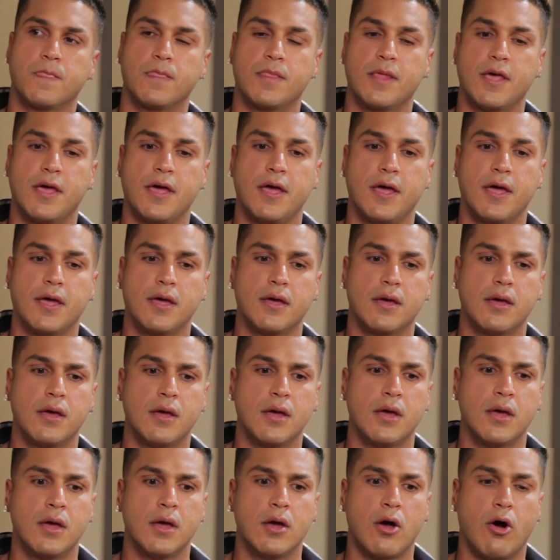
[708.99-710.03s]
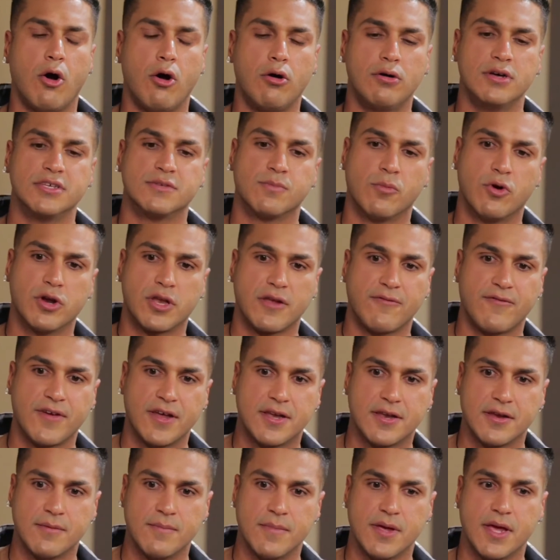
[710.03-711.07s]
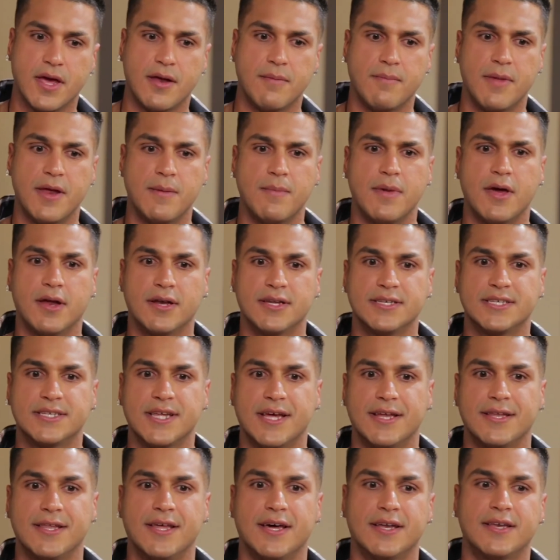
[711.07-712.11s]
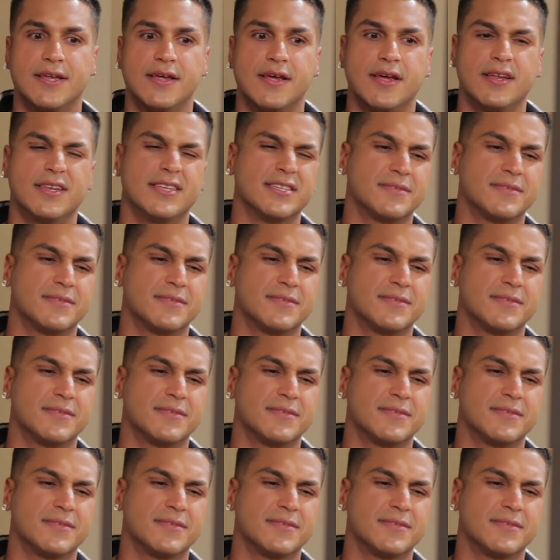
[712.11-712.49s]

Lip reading: They always motivated me and made me understand that